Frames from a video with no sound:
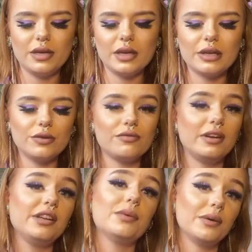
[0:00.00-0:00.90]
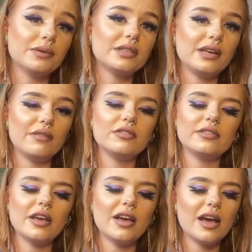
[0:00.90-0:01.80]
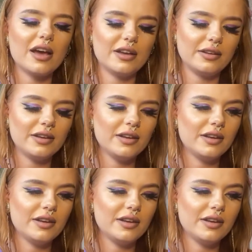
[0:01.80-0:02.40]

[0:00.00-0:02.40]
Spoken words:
It goes really well with the lavender, and